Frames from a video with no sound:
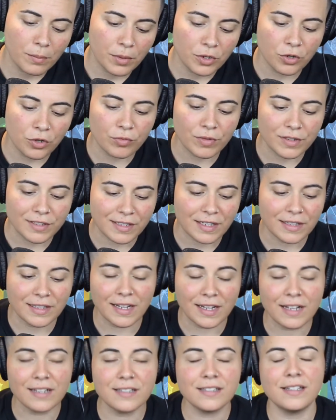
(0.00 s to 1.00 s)
you're
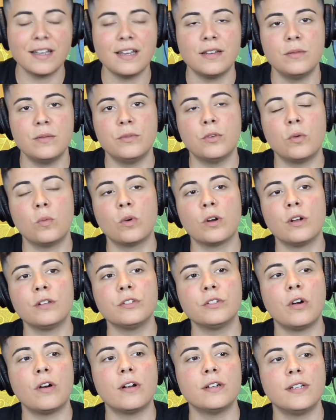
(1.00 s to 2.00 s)
like I said, the
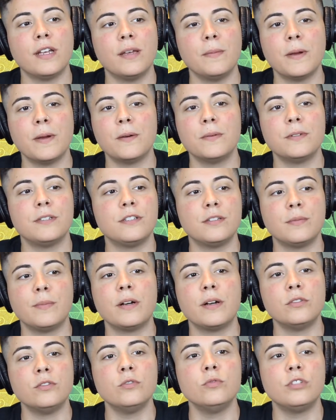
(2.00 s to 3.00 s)
World card came out, which is
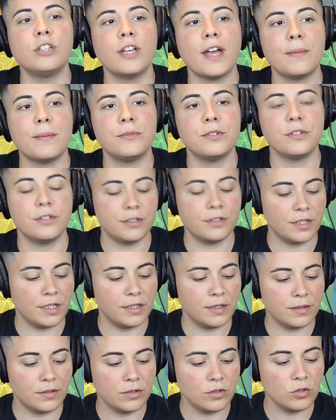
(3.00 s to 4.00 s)
about new chapters,
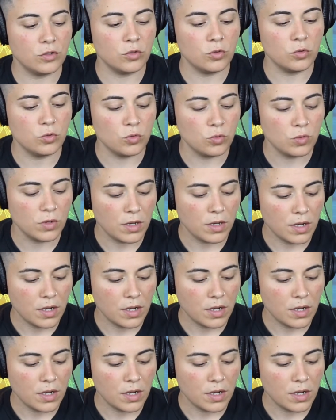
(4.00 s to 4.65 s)
like new